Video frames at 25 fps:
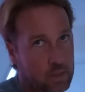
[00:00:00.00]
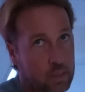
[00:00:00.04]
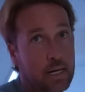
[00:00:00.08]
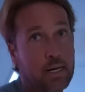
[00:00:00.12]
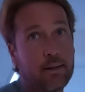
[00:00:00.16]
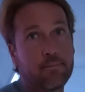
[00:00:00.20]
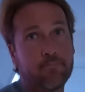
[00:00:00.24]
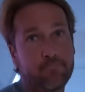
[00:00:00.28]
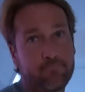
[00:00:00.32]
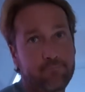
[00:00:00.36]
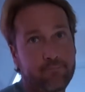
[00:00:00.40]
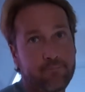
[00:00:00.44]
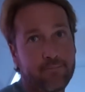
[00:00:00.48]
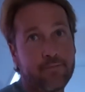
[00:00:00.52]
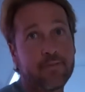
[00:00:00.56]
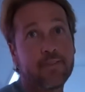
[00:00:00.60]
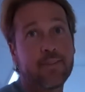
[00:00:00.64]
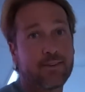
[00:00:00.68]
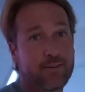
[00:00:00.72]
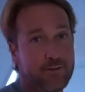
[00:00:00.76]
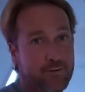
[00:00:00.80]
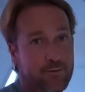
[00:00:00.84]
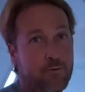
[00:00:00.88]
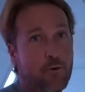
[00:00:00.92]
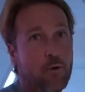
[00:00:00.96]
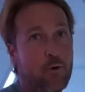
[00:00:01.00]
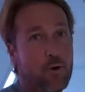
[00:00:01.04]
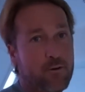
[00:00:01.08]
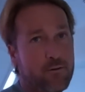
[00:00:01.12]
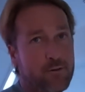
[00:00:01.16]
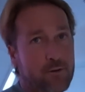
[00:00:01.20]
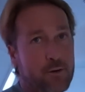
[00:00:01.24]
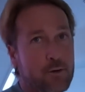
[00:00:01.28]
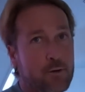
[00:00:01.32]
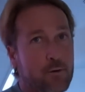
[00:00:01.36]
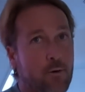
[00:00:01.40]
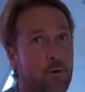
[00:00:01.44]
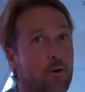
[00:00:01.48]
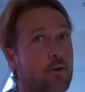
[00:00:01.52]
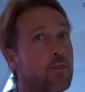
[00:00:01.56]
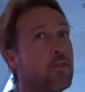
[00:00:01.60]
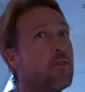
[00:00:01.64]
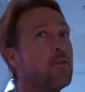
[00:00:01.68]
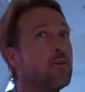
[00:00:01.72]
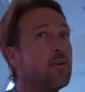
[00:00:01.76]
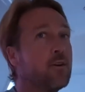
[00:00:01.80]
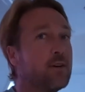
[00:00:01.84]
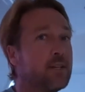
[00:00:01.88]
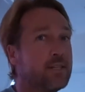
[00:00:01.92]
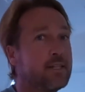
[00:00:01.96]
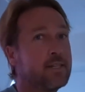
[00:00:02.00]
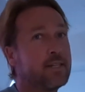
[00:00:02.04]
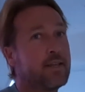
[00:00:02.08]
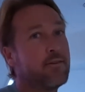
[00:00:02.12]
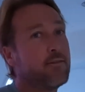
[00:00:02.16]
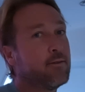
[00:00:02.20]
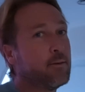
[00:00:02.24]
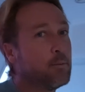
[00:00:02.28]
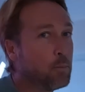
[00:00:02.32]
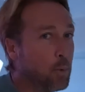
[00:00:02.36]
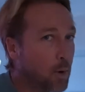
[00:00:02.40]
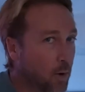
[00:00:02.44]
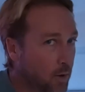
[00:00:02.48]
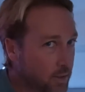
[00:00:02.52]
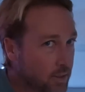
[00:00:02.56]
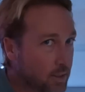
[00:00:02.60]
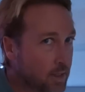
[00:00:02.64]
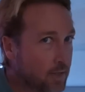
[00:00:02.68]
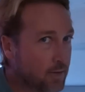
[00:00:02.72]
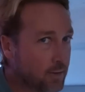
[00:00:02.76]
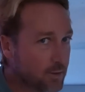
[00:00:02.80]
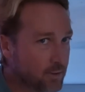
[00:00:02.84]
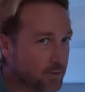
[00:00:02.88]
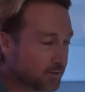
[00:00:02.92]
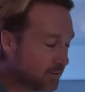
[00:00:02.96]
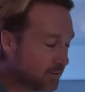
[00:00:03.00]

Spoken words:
Yeah, there's 4 of you or 37 bald eagles